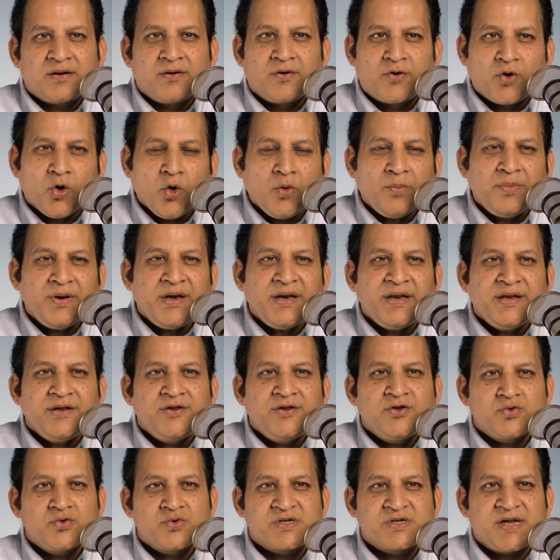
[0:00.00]
globally
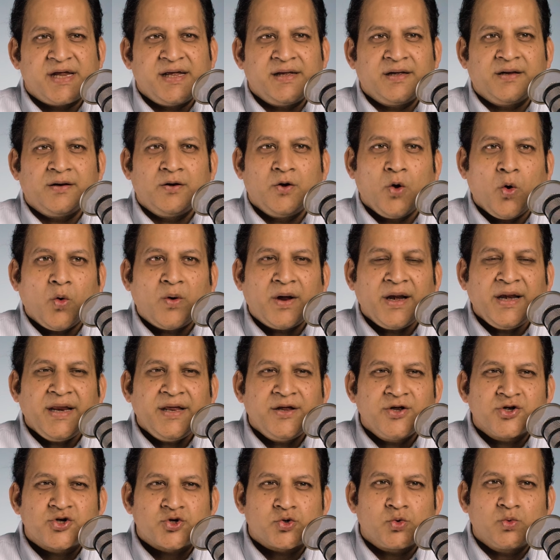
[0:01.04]
using locally
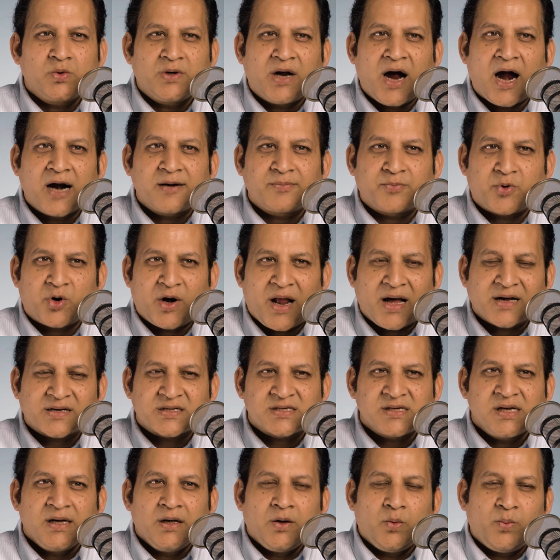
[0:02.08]
issued card
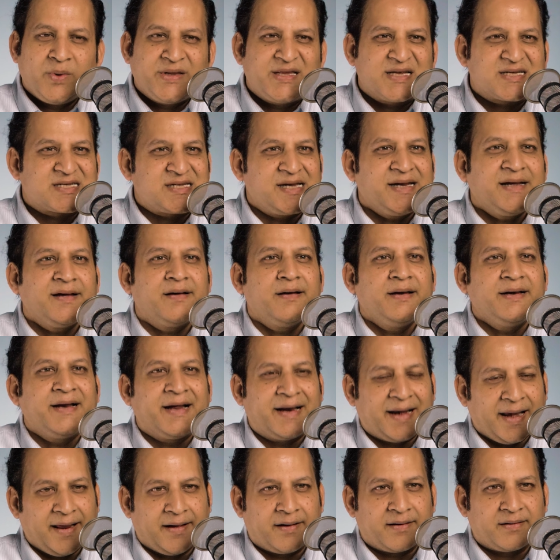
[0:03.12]
products with a single
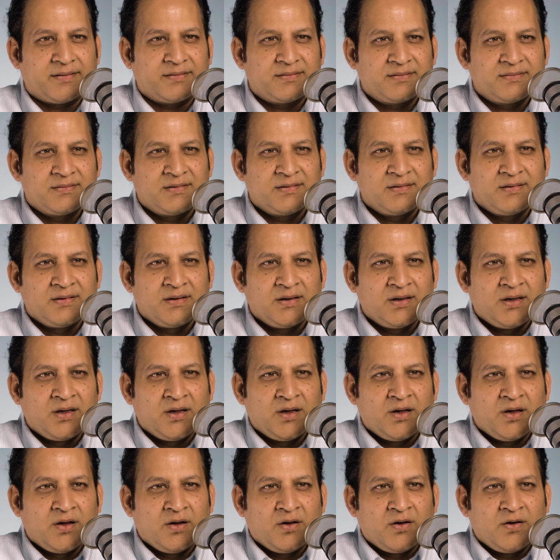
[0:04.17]
click.
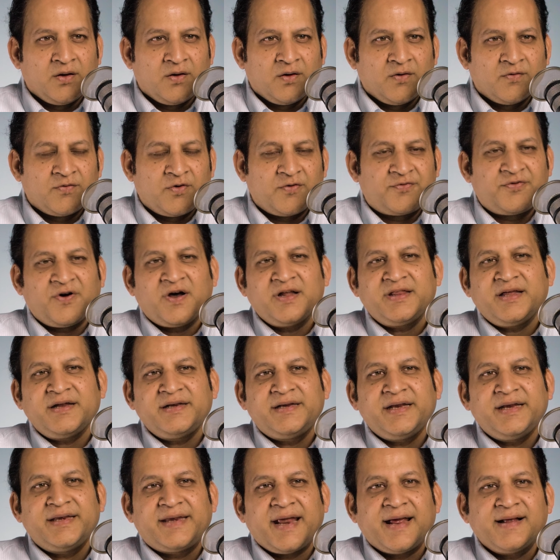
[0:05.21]
For further
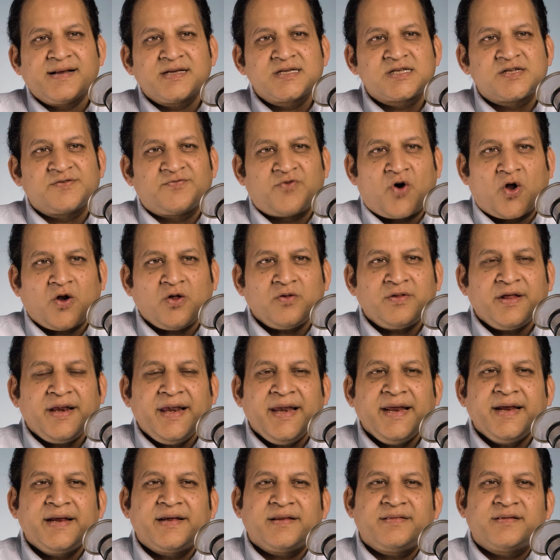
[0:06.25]
details, follow the
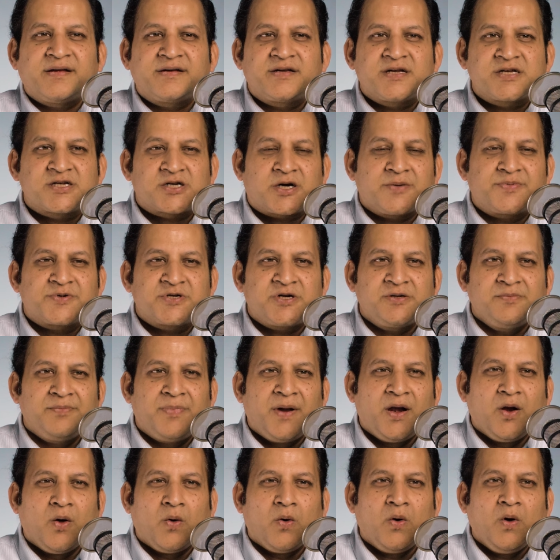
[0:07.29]
link in the description
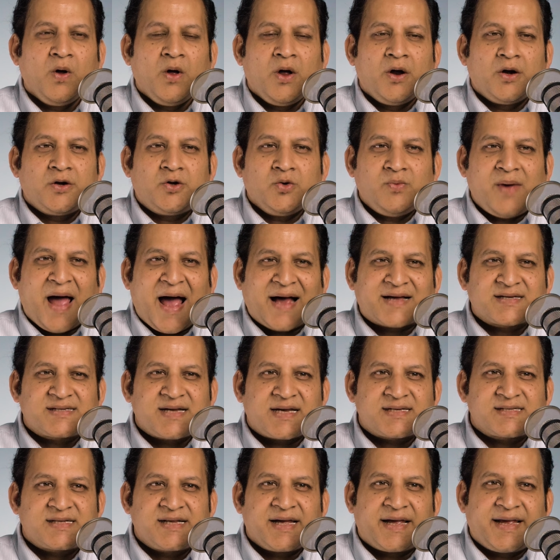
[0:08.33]
below to
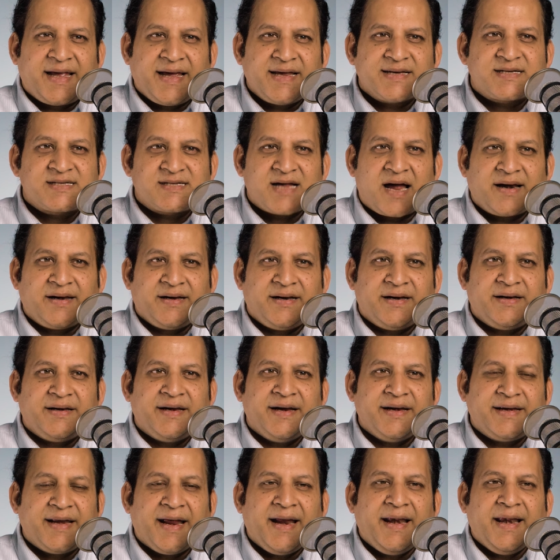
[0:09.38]
access the case study
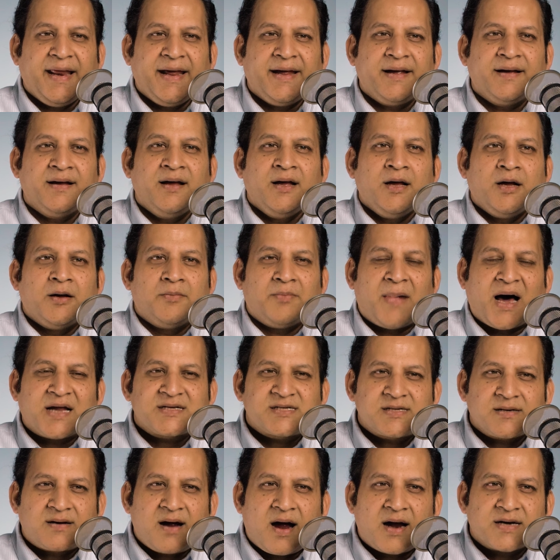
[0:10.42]
detailing
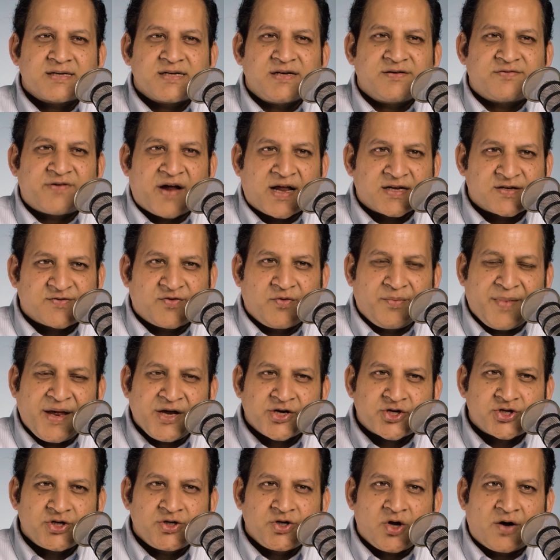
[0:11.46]
Mastercard's
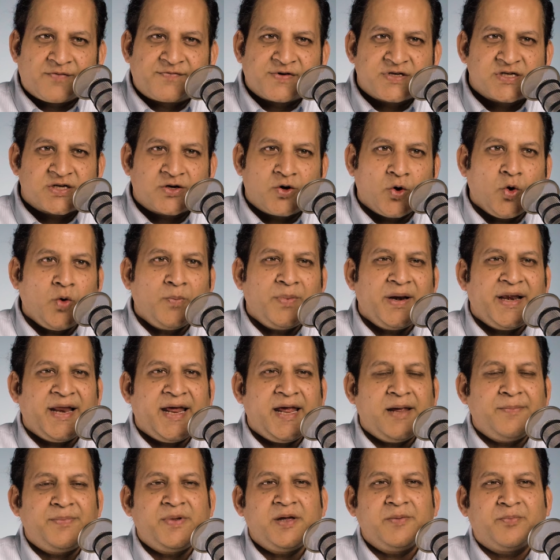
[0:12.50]
transformation of its global
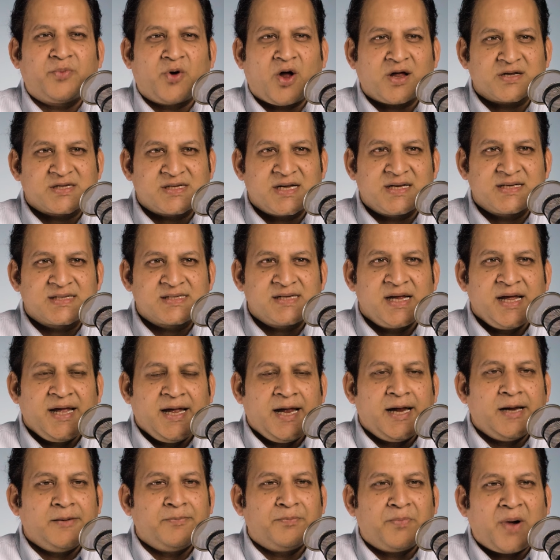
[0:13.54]
AP process
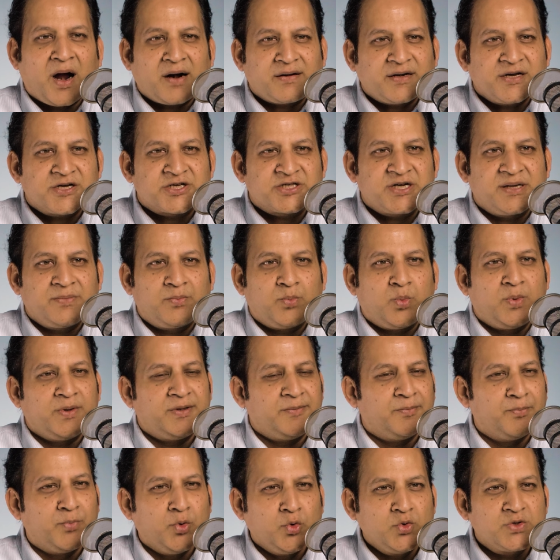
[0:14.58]
in partnership
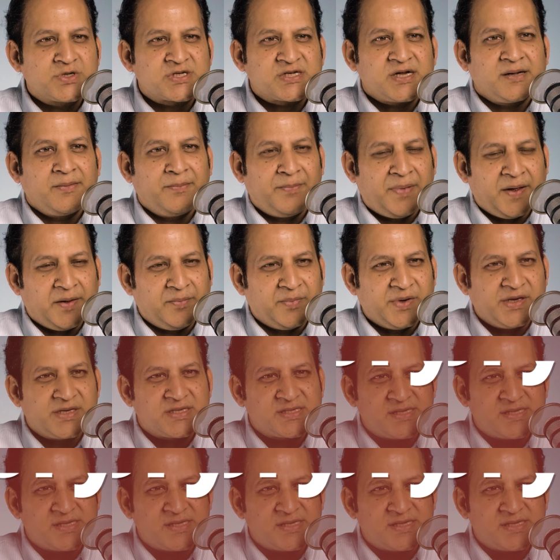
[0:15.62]
with Boost Payment